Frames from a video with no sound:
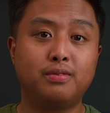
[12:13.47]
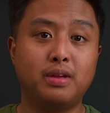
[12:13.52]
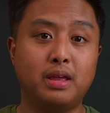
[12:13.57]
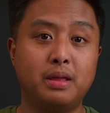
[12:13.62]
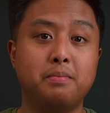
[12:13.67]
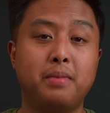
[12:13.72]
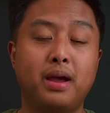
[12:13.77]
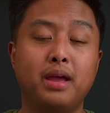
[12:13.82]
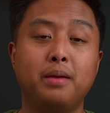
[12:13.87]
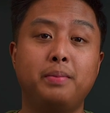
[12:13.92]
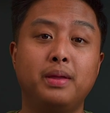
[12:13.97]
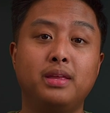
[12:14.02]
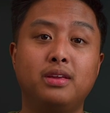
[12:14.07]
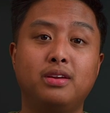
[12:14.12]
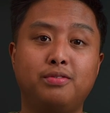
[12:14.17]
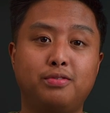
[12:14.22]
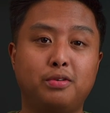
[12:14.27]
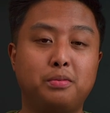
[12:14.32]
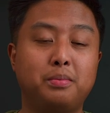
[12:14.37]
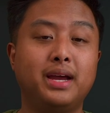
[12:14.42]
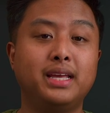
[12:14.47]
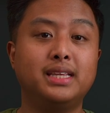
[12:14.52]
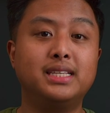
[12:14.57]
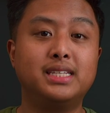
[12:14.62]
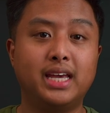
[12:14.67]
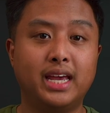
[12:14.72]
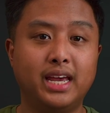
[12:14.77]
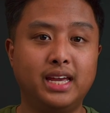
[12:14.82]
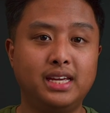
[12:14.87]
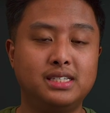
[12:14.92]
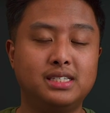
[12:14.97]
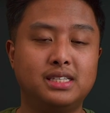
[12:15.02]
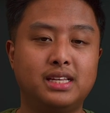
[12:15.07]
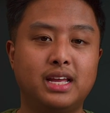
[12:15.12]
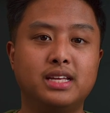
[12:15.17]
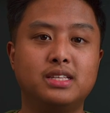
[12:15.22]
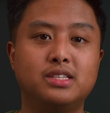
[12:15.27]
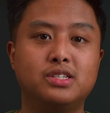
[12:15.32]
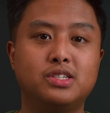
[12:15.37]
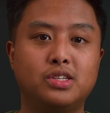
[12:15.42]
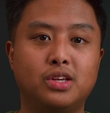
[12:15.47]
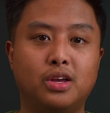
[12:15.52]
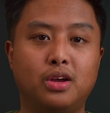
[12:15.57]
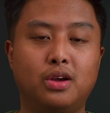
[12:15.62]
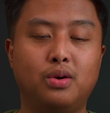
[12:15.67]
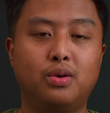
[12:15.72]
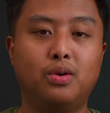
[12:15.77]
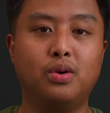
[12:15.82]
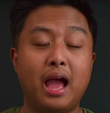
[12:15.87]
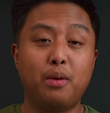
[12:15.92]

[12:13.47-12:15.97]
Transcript: in my opinion for my taste and so